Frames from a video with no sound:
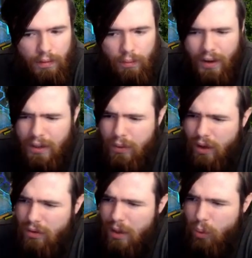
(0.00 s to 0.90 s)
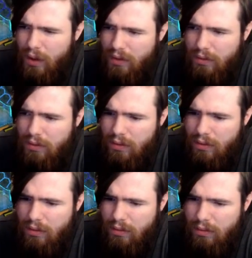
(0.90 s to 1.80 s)
Why can we not grab wings?
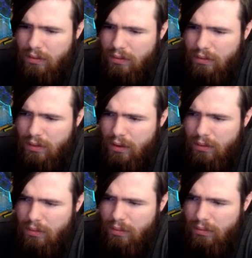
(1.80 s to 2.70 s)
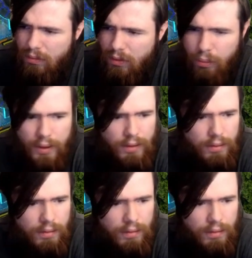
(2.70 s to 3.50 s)
No, no wing.